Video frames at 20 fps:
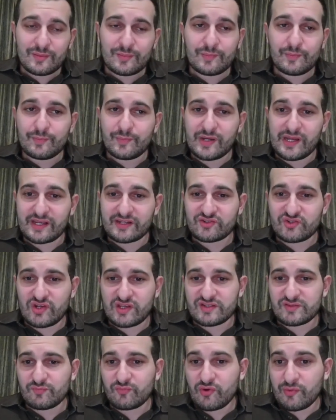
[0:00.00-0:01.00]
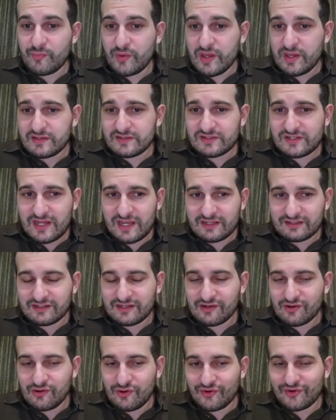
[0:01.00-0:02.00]
black just prepares taking
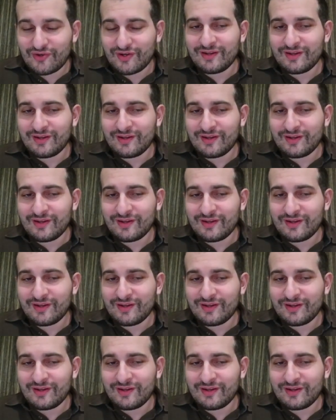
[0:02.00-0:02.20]
on